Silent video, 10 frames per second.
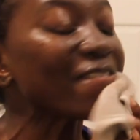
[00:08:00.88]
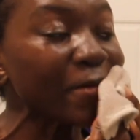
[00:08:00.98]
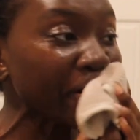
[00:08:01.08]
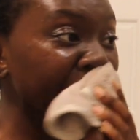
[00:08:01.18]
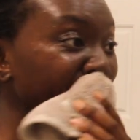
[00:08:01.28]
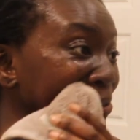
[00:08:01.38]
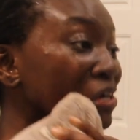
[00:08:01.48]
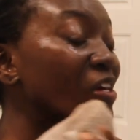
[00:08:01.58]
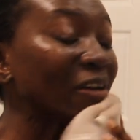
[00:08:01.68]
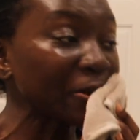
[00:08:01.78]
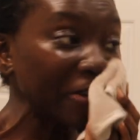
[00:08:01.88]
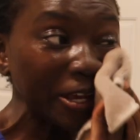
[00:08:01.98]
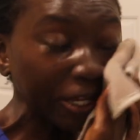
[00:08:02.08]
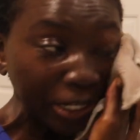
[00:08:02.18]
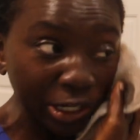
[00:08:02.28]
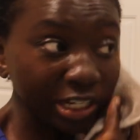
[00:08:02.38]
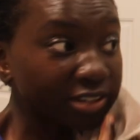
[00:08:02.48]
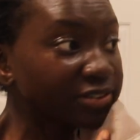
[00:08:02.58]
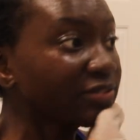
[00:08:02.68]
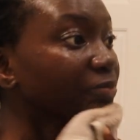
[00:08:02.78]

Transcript: Just take it off